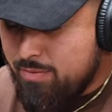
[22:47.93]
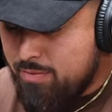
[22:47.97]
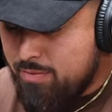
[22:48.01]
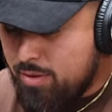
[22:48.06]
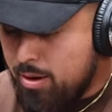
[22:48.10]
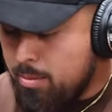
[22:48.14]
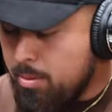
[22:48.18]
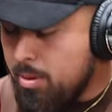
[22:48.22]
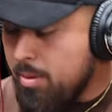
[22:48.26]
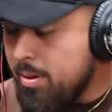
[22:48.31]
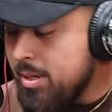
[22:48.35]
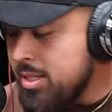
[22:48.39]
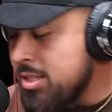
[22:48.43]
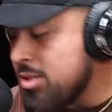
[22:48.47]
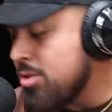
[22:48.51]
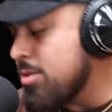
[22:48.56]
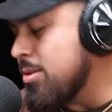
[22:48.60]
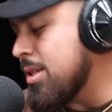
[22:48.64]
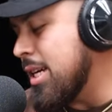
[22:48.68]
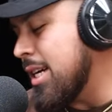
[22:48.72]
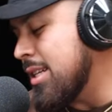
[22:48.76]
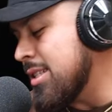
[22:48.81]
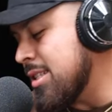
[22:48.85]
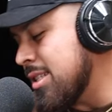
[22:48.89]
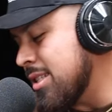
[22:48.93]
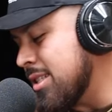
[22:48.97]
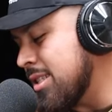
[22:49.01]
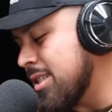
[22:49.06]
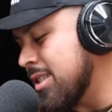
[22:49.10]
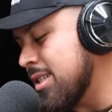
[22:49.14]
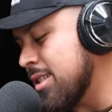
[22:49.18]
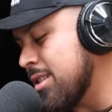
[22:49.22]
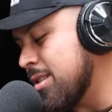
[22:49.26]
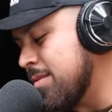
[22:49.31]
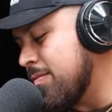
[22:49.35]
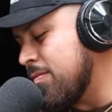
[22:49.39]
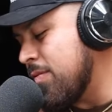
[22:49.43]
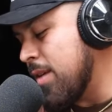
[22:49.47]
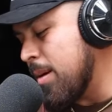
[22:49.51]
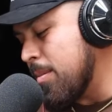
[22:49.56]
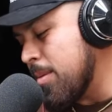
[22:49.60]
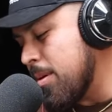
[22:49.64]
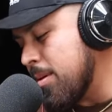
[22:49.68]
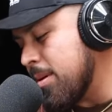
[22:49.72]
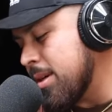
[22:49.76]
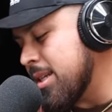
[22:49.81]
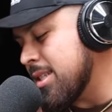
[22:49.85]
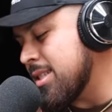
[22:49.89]
February 2000,
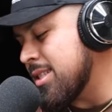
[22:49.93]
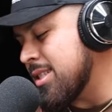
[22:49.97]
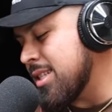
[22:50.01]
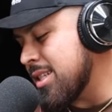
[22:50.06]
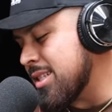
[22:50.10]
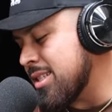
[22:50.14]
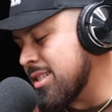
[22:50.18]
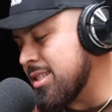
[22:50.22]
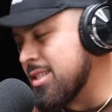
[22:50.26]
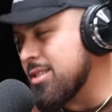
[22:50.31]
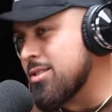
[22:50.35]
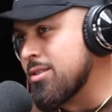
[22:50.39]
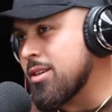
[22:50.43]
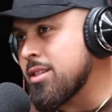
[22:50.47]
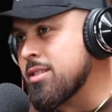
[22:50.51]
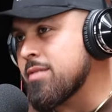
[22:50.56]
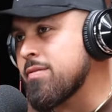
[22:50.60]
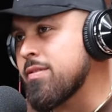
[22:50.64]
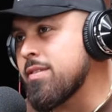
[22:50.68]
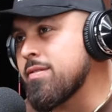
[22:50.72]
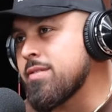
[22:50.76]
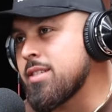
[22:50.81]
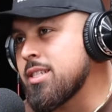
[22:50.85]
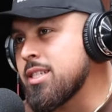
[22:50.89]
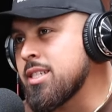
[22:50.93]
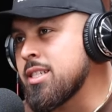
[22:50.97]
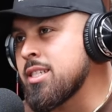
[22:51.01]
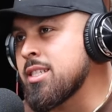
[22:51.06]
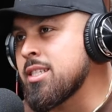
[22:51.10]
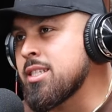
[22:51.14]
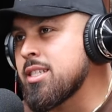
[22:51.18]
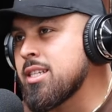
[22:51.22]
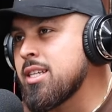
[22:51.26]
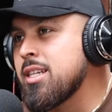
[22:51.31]
February 16, 2015.